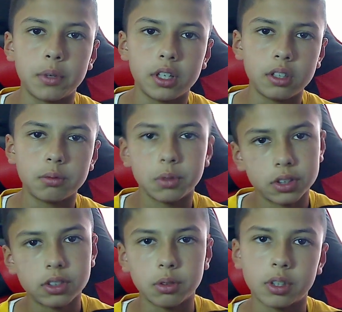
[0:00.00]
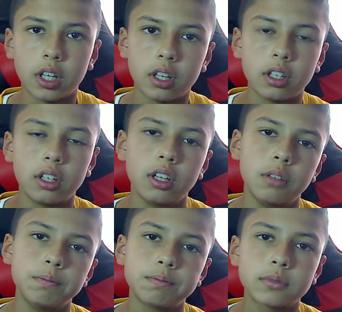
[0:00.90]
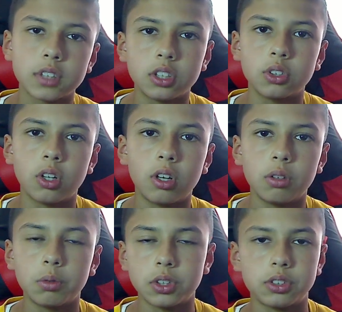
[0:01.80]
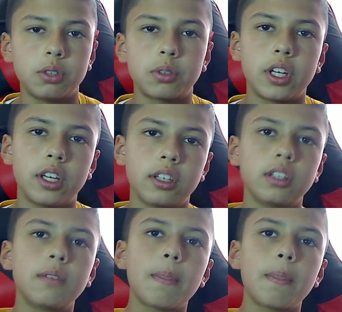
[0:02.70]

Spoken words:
but we still got a draw, which is okay.